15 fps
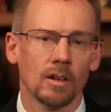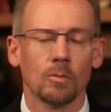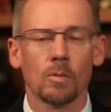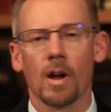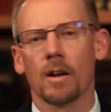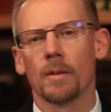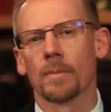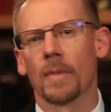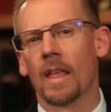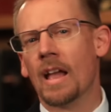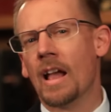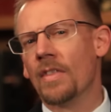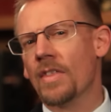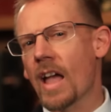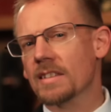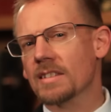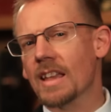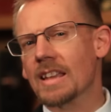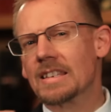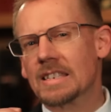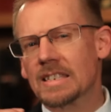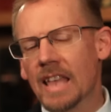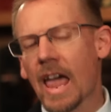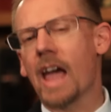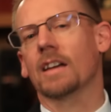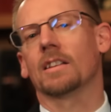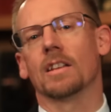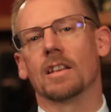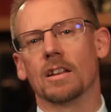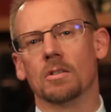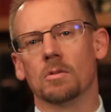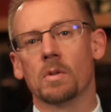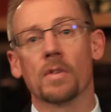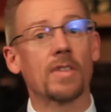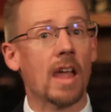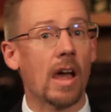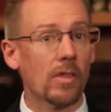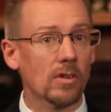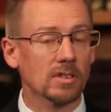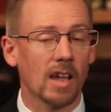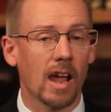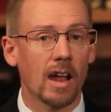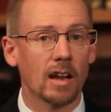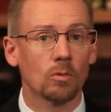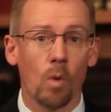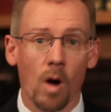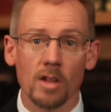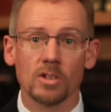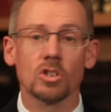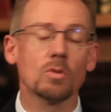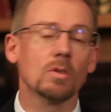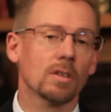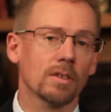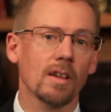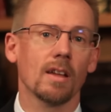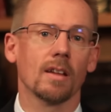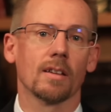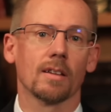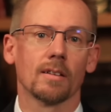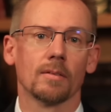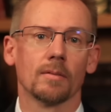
Well, that's exactly what the other side wants you to think.